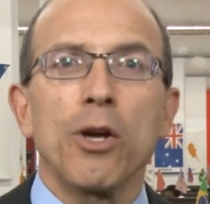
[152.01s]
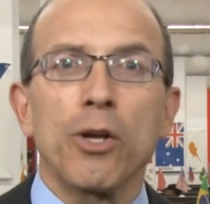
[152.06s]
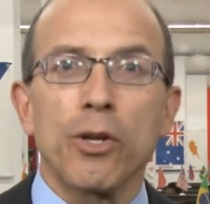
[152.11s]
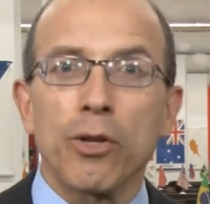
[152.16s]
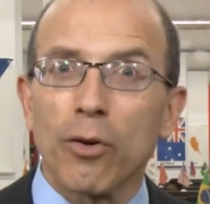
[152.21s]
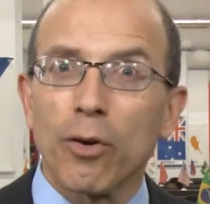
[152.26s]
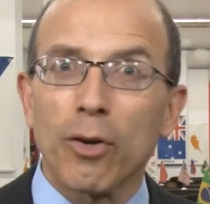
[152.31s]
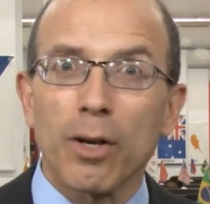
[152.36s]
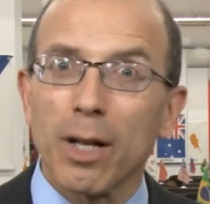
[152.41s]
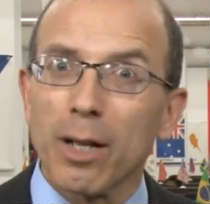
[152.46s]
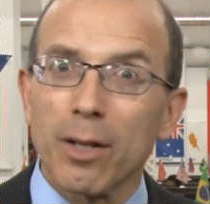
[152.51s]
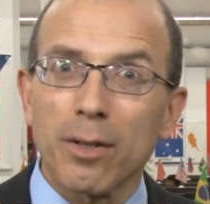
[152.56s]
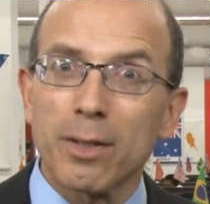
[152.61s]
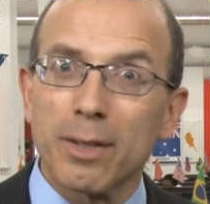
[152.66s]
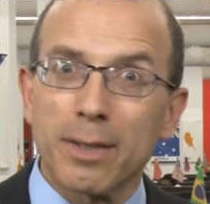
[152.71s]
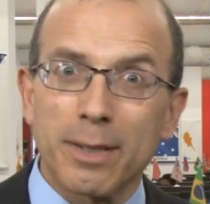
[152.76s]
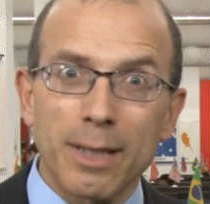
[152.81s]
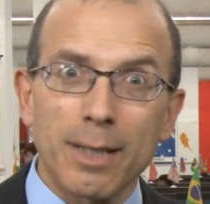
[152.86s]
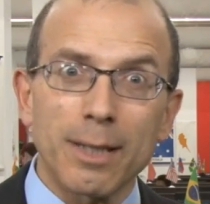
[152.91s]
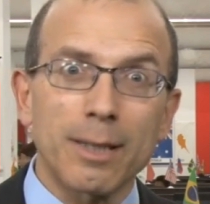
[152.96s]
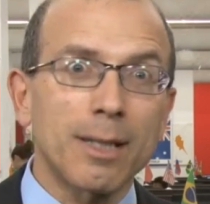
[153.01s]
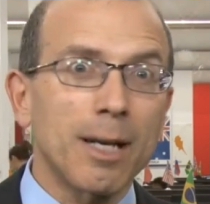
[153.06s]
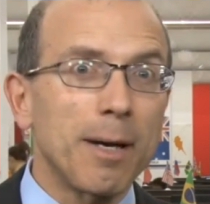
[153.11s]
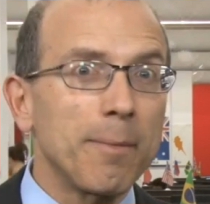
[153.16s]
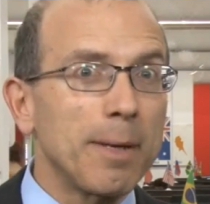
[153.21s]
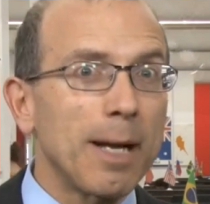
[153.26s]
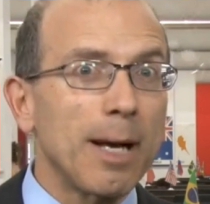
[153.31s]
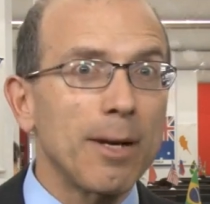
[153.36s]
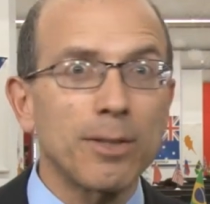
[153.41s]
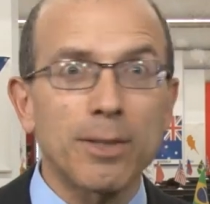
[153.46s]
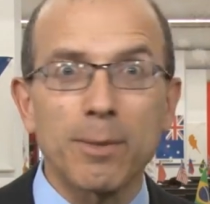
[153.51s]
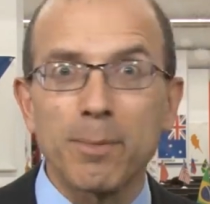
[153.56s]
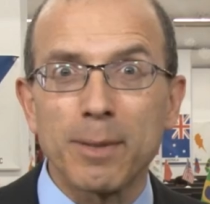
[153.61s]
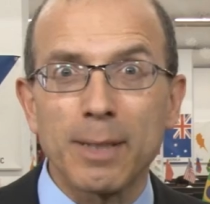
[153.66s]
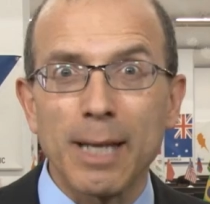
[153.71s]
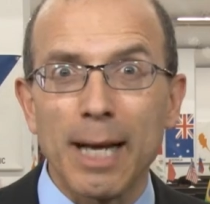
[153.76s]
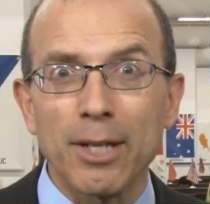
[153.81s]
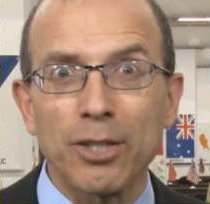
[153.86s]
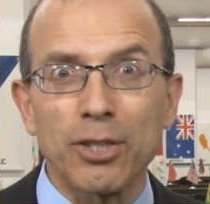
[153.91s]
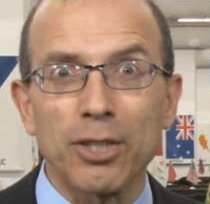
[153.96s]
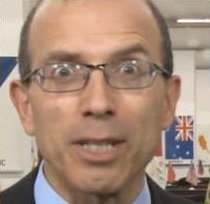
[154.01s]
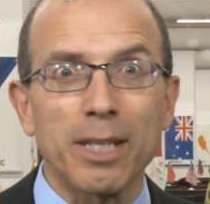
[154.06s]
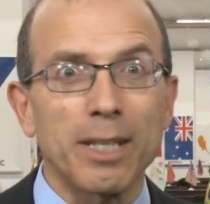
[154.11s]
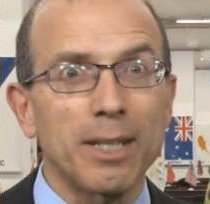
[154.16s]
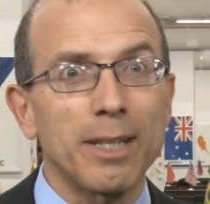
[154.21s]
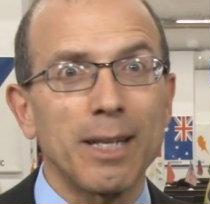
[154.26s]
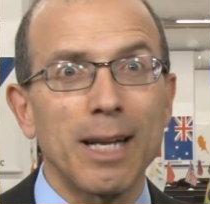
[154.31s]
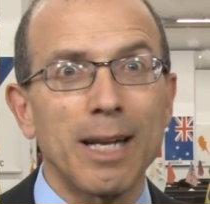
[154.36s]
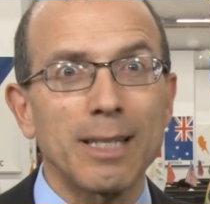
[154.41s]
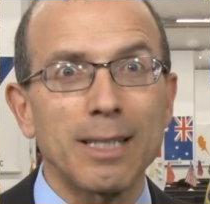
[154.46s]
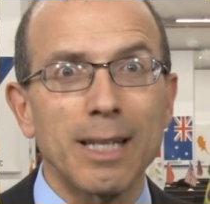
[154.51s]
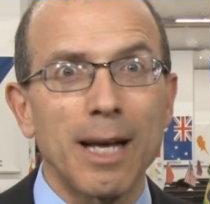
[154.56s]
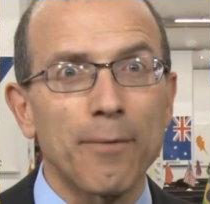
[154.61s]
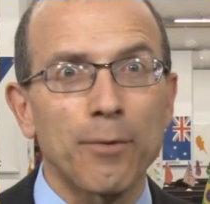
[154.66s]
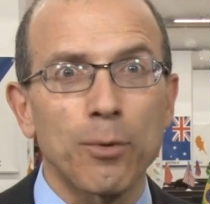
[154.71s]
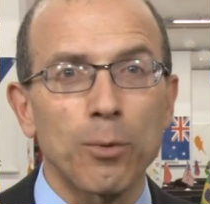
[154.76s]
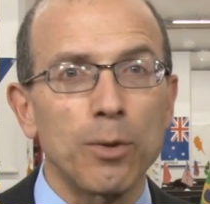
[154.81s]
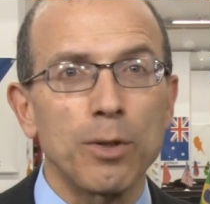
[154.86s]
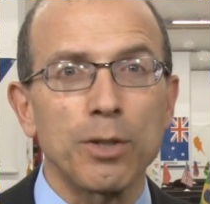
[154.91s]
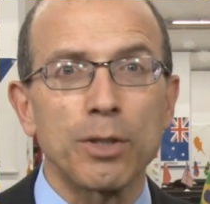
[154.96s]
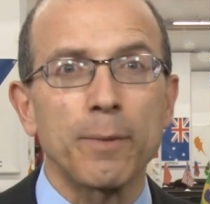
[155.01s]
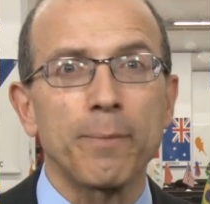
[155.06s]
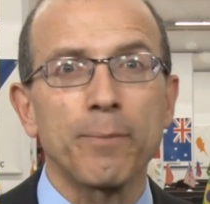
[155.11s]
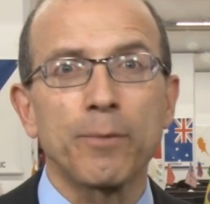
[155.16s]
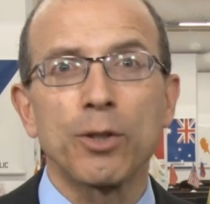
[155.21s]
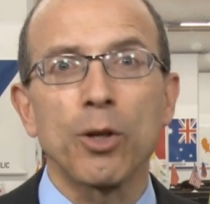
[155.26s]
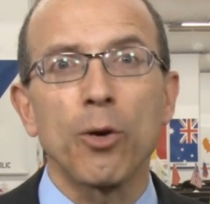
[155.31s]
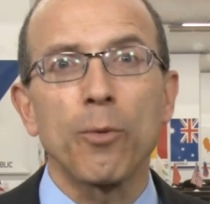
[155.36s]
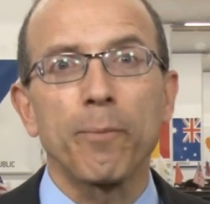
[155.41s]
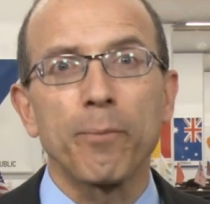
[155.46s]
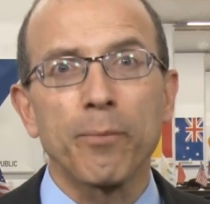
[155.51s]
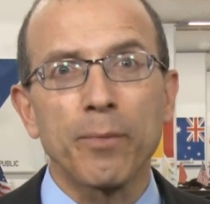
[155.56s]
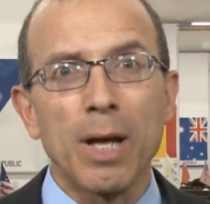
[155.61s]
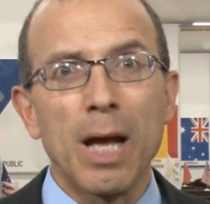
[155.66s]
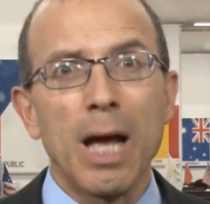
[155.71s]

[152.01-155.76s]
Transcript: euro-dollar did come down substantially in the days afterwards. So